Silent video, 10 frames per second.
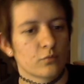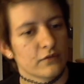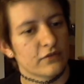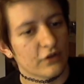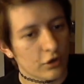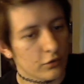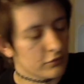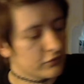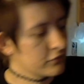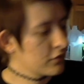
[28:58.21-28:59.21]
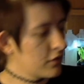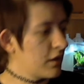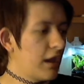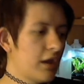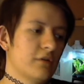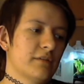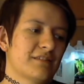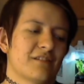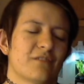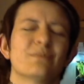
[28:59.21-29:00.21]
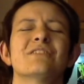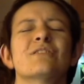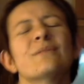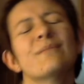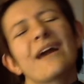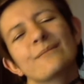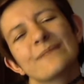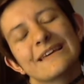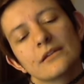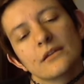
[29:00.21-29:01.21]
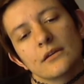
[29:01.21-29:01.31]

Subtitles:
with the codes and all that stuff. Please don't be mad at me.